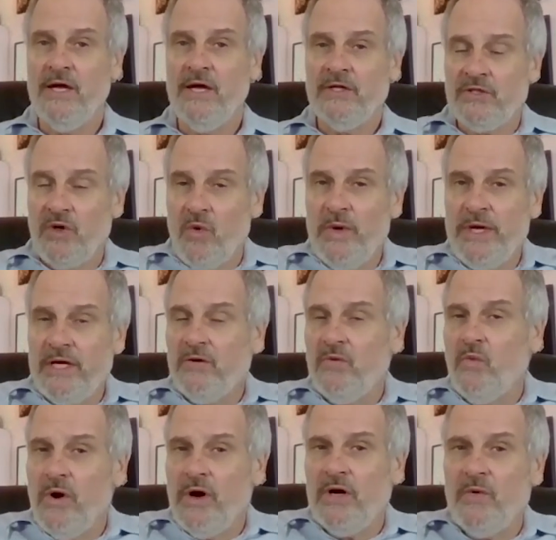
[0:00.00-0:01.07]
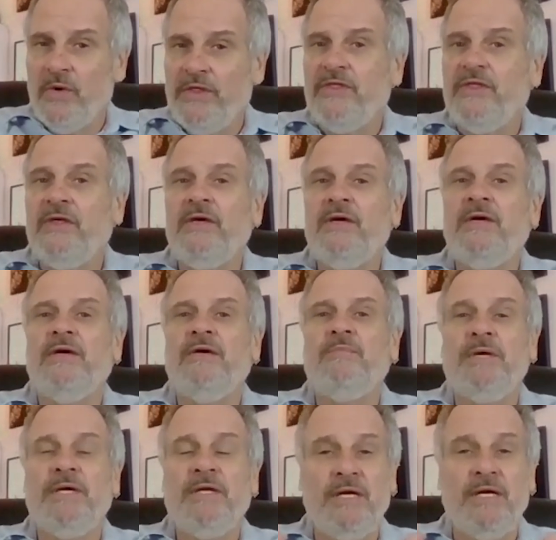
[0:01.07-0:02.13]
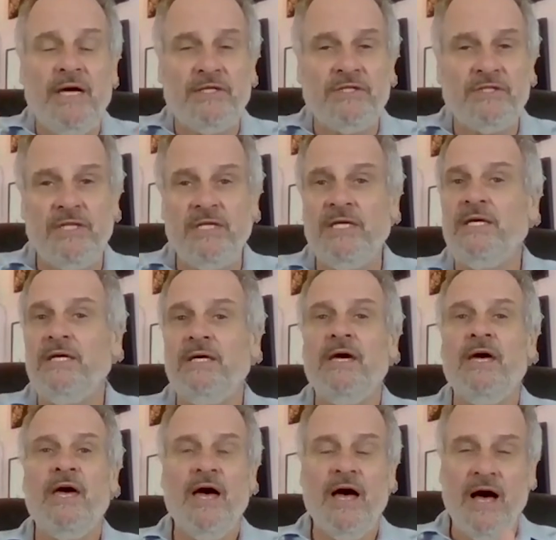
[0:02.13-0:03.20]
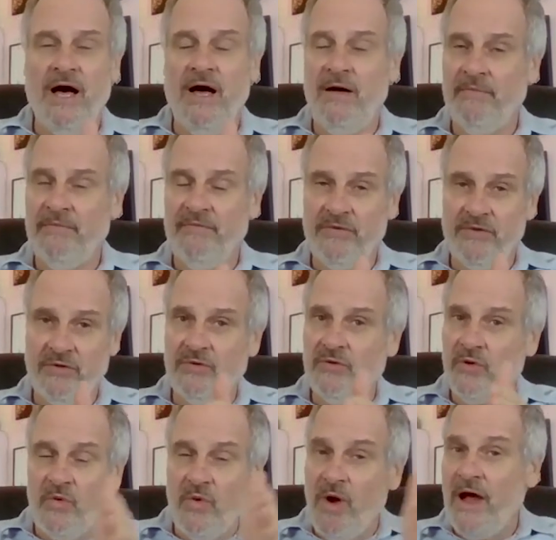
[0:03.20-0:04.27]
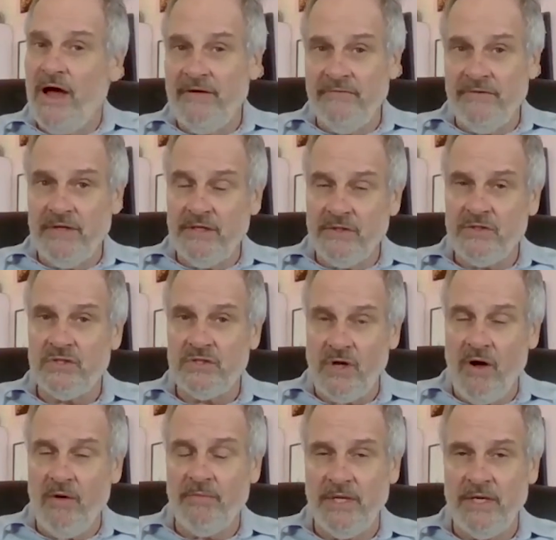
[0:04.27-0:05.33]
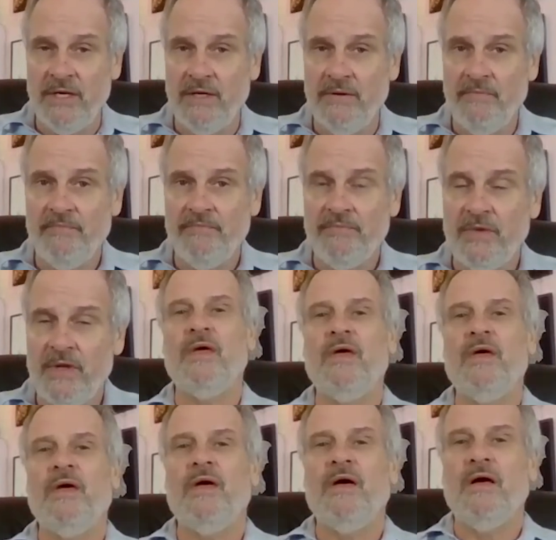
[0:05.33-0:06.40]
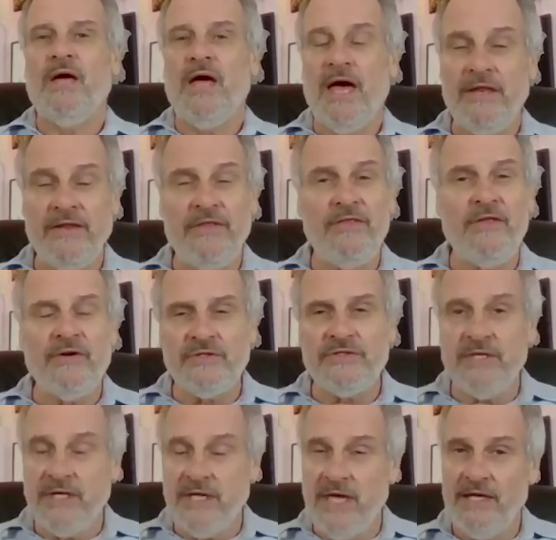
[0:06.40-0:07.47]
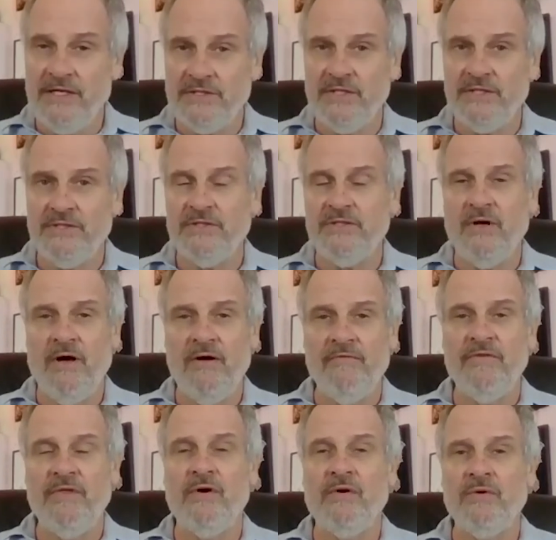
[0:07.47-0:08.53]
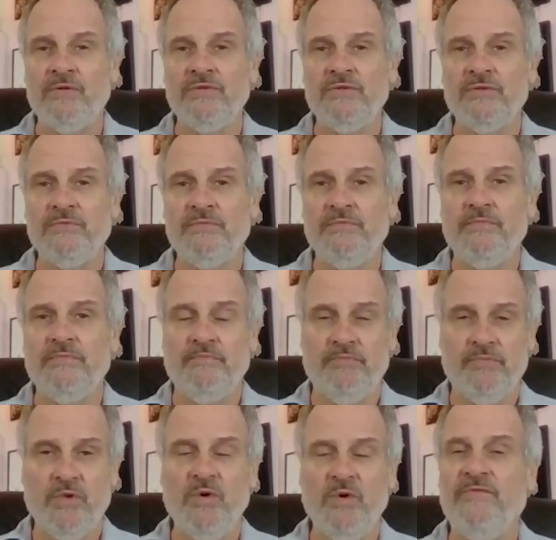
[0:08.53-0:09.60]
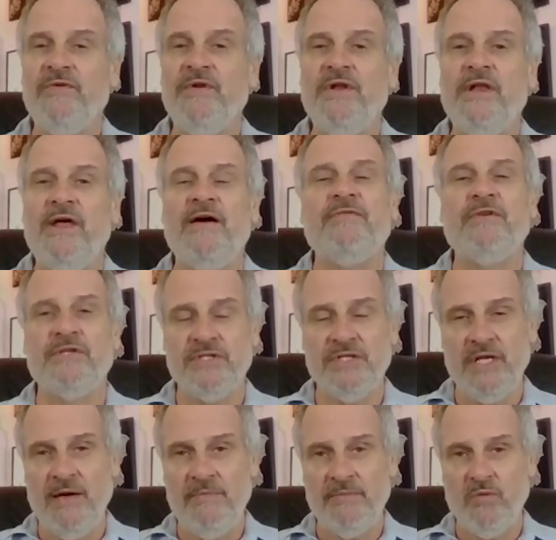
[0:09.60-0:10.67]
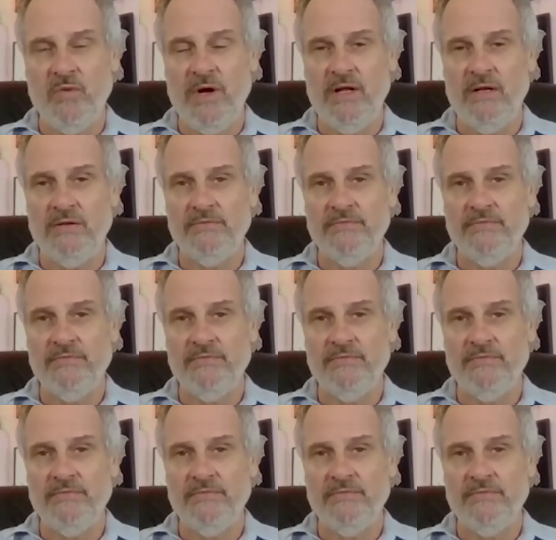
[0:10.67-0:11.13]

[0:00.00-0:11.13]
So we can work with the PTSD um, derived insomnia. And then there's the cases of those who've never slept well.